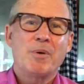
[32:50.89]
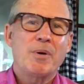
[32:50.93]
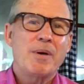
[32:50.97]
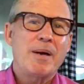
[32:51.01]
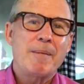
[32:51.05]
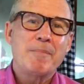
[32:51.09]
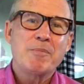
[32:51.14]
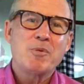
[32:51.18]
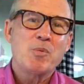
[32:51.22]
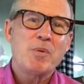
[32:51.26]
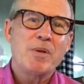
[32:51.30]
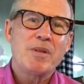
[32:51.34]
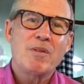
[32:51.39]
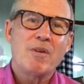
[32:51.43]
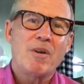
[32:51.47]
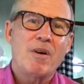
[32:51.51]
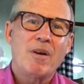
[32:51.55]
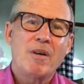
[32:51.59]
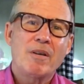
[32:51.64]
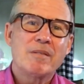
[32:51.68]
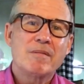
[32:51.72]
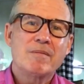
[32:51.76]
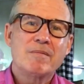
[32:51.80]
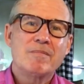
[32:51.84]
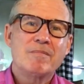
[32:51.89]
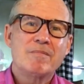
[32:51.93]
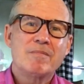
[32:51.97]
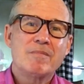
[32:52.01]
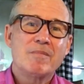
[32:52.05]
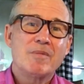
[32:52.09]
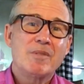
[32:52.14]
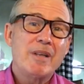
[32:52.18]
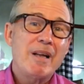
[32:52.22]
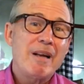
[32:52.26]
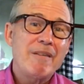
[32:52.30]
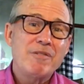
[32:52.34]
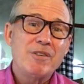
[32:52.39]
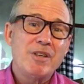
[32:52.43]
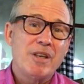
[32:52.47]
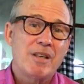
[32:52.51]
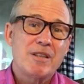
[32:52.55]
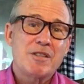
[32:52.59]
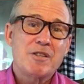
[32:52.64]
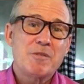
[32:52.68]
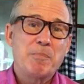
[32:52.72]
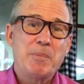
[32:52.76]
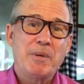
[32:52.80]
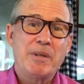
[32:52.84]
perhaps we thought loved
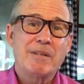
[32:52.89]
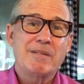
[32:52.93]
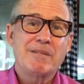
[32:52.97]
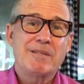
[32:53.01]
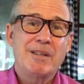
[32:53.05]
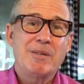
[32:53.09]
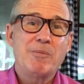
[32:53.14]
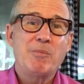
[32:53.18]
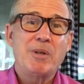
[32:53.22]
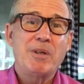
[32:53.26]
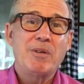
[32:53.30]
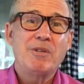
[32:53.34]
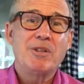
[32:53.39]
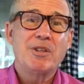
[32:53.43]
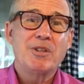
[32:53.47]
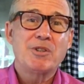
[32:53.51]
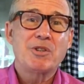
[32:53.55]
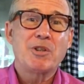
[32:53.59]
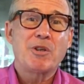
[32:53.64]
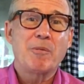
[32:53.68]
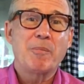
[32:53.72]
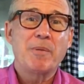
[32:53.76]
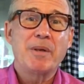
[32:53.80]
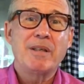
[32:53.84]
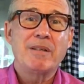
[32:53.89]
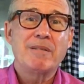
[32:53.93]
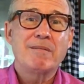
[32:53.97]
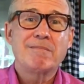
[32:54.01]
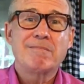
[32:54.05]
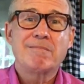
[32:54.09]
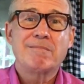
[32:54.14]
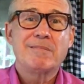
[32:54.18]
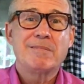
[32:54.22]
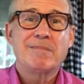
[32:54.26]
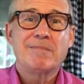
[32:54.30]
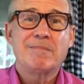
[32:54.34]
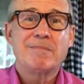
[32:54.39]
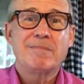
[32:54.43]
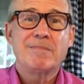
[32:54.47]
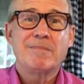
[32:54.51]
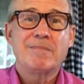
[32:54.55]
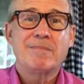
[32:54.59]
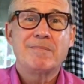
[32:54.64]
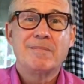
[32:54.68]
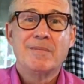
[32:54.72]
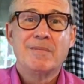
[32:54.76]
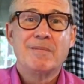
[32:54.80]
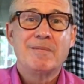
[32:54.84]
us, but then we determine
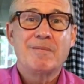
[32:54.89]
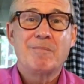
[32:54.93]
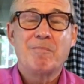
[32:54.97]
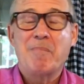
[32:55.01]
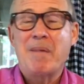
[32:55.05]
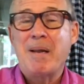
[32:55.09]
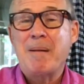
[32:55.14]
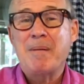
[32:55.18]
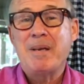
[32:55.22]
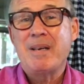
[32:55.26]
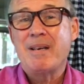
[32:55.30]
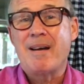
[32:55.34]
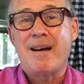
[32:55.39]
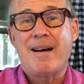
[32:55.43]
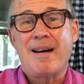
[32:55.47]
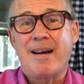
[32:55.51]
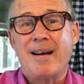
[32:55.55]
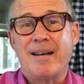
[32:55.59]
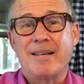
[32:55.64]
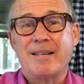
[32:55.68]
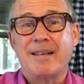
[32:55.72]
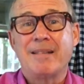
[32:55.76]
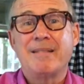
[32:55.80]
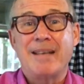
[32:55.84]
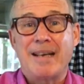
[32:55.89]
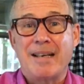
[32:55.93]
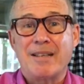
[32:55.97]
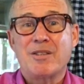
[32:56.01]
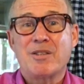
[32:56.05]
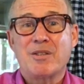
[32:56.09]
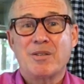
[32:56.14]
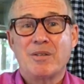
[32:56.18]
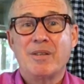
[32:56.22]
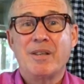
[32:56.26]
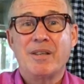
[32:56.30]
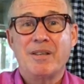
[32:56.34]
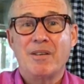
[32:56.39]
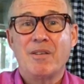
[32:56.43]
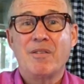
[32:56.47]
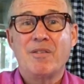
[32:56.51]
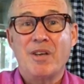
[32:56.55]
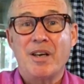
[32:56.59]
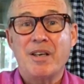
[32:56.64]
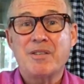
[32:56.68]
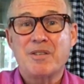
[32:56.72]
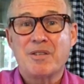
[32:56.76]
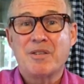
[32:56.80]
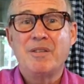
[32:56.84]
maybe not. And that's there,
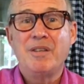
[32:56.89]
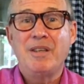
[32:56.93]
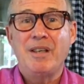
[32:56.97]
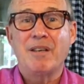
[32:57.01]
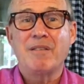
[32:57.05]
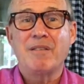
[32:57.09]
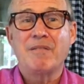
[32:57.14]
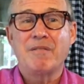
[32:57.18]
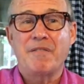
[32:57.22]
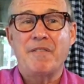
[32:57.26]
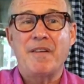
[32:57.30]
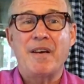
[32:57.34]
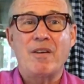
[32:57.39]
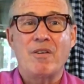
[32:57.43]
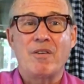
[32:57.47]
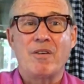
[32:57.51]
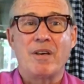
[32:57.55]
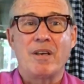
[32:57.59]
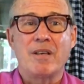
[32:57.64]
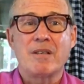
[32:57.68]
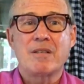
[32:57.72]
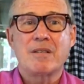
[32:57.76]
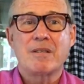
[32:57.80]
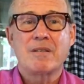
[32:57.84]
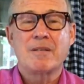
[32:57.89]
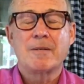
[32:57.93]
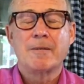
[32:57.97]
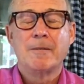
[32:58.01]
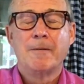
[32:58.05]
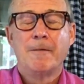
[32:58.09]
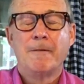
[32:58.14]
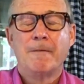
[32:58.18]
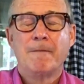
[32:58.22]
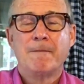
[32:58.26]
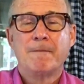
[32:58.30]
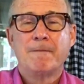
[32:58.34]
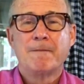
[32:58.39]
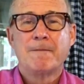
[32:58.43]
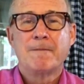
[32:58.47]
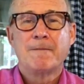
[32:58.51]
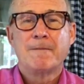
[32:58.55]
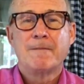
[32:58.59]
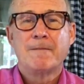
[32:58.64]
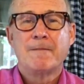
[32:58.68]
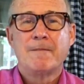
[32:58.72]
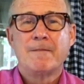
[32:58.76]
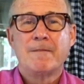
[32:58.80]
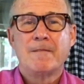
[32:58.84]
thus the unfairness.
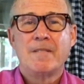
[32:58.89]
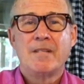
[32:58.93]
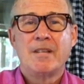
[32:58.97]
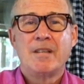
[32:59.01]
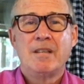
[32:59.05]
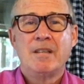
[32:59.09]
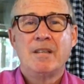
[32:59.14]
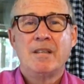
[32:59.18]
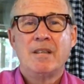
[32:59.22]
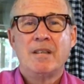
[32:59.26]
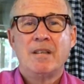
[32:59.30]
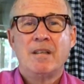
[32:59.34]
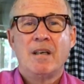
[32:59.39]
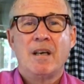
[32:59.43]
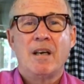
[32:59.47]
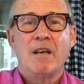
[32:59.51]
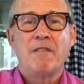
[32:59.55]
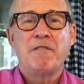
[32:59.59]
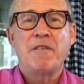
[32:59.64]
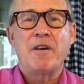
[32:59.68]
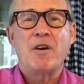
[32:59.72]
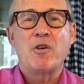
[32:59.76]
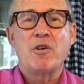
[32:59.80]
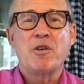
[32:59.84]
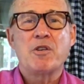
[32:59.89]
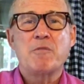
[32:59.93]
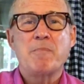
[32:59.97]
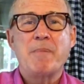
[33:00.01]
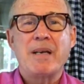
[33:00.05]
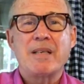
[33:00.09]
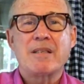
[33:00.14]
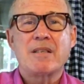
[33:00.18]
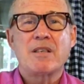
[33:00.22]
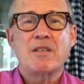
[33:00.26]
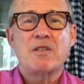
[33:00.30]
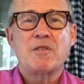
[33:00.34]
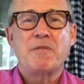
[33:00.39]
Unfairness makes us